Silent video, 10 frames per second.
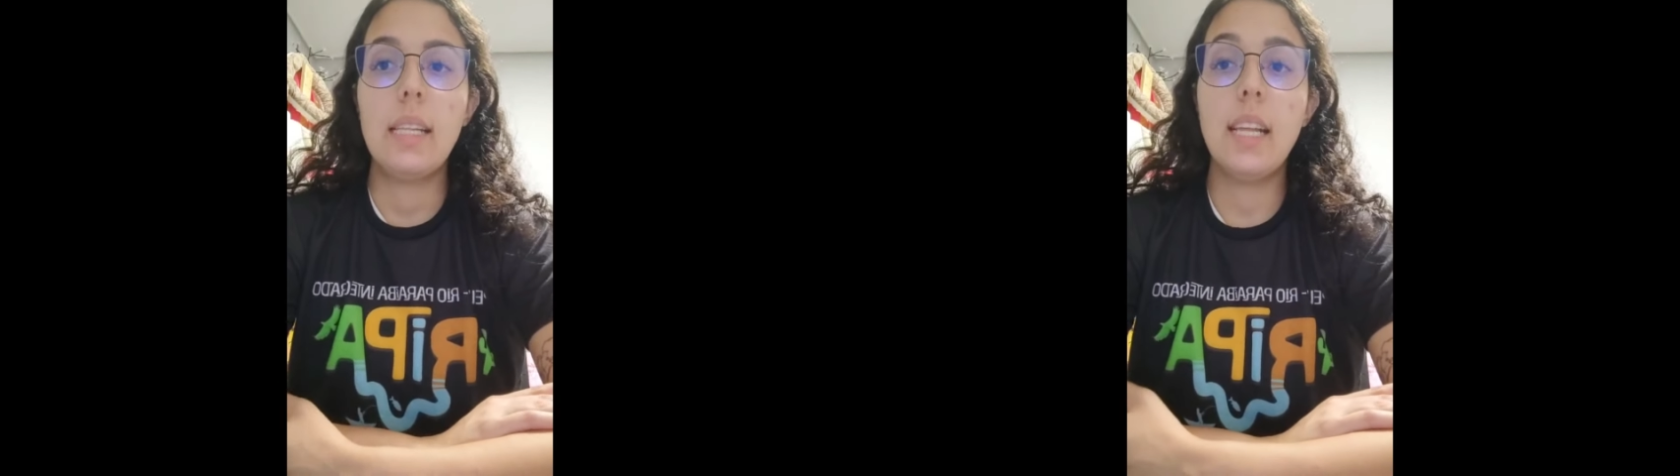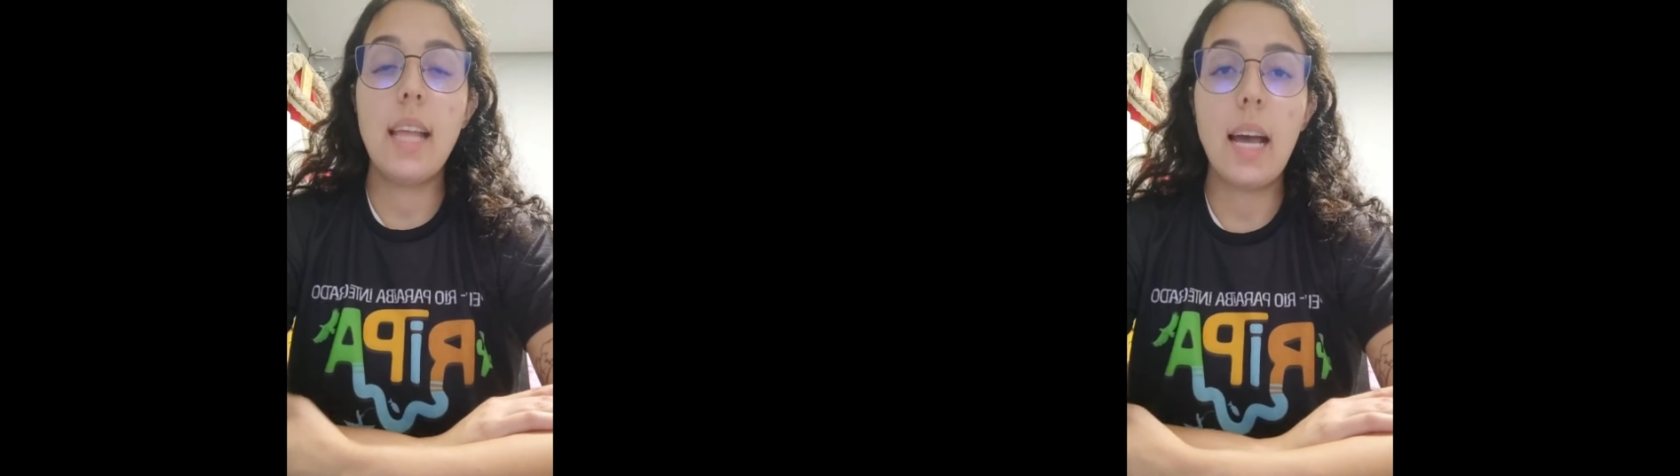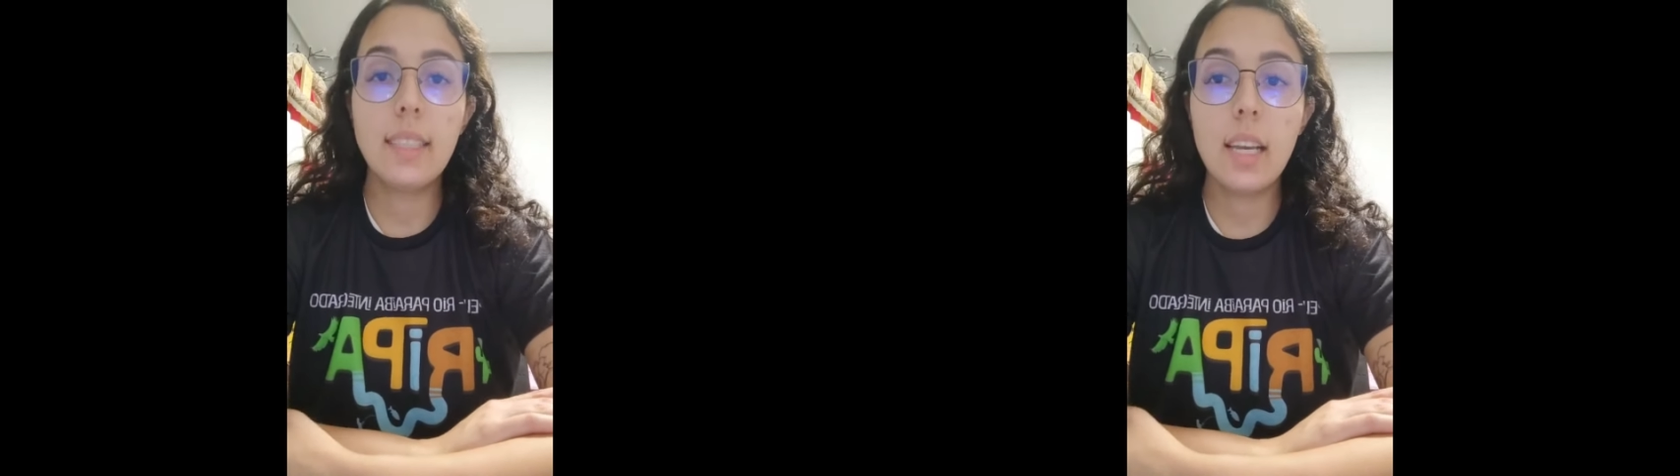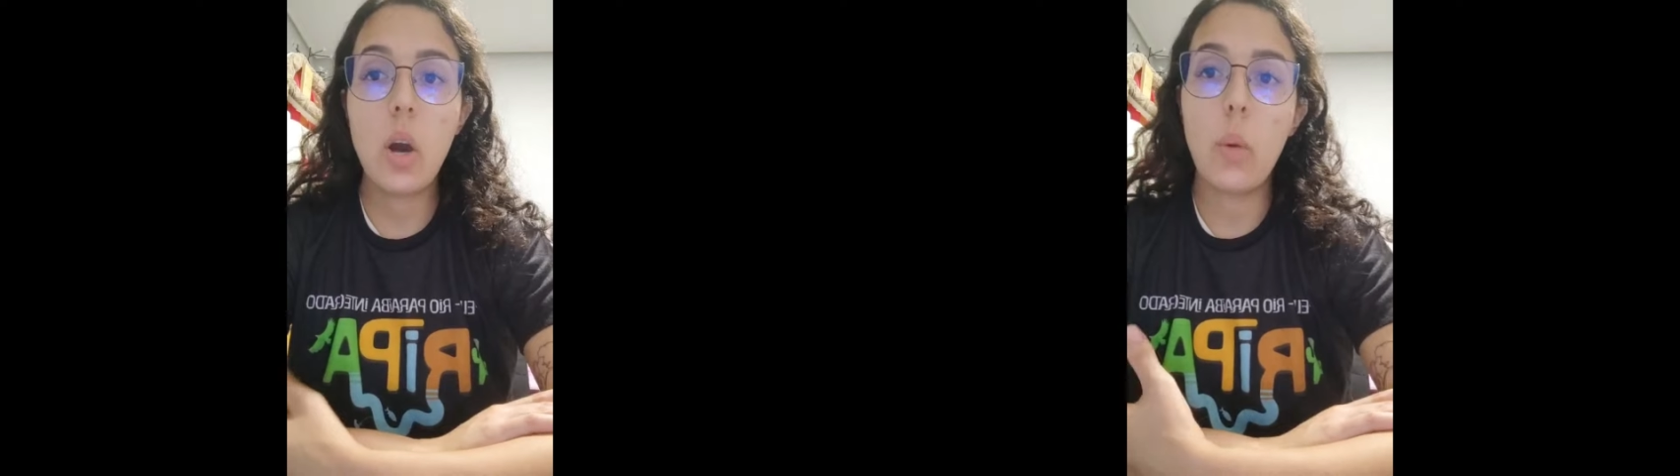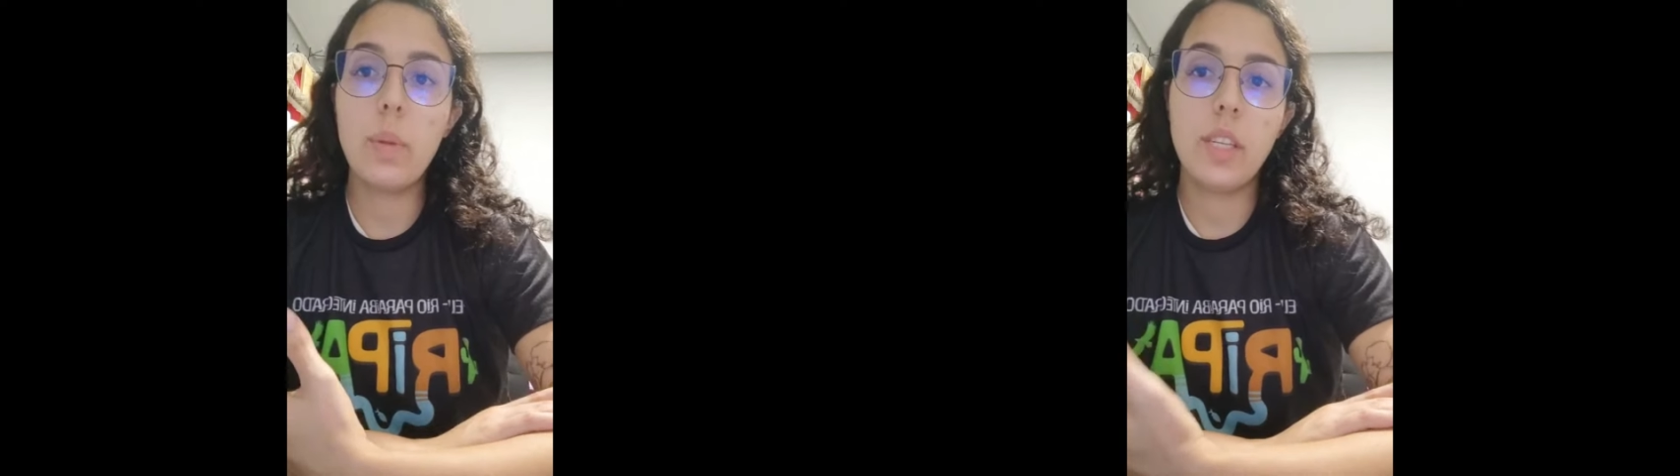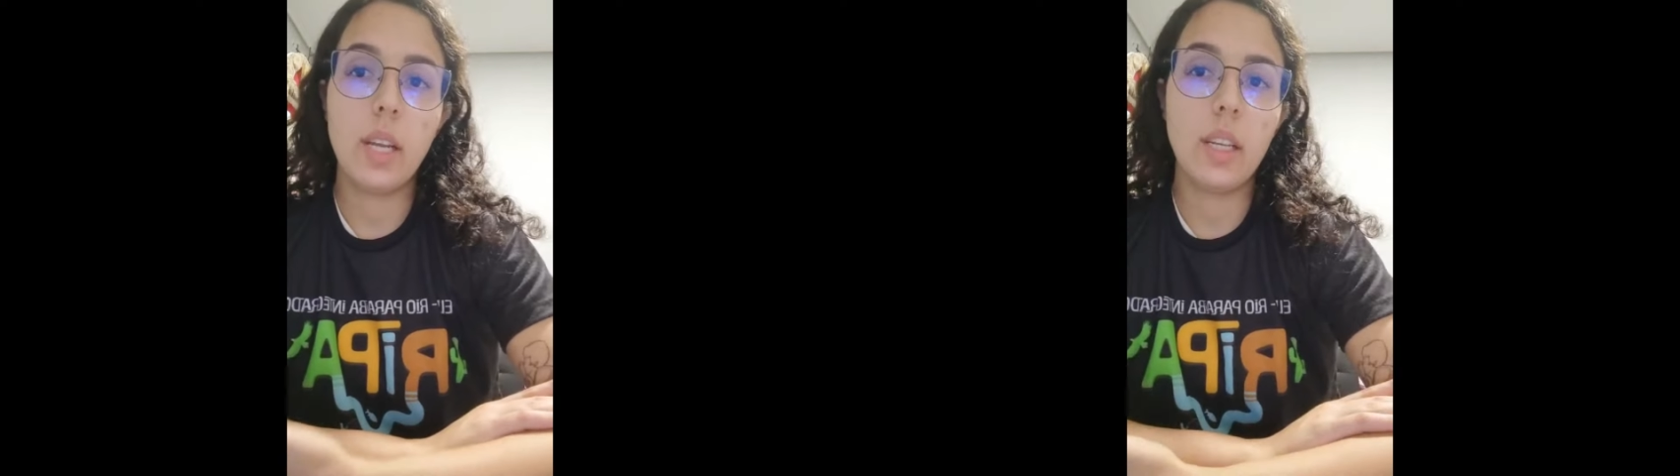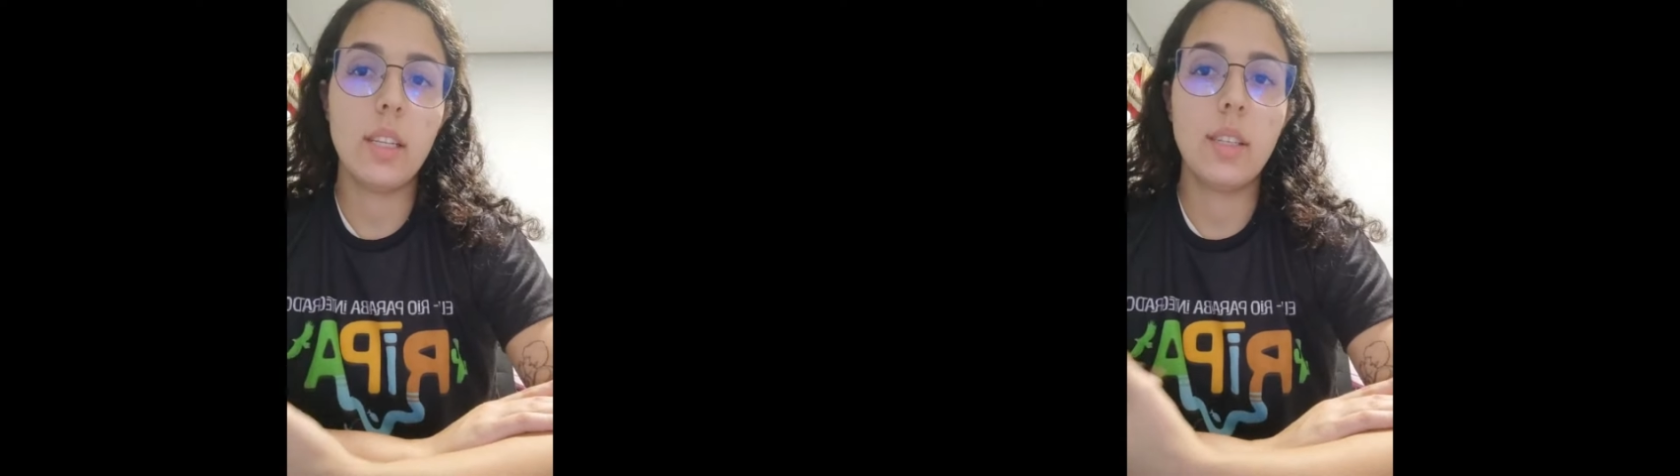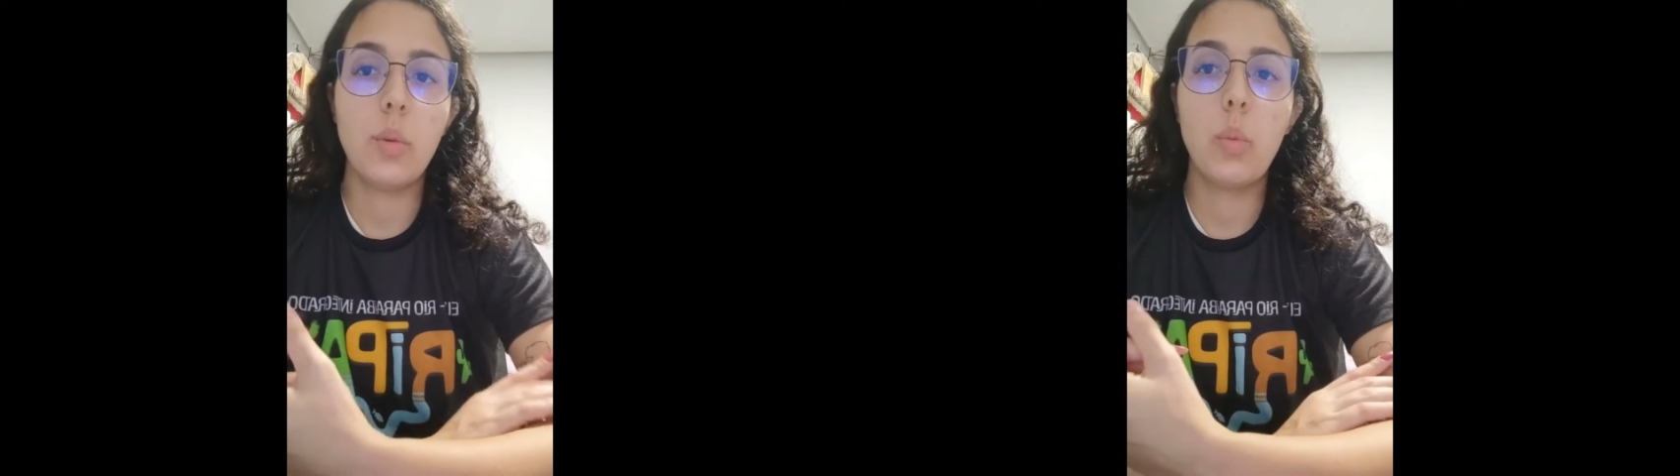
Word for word: The data obtained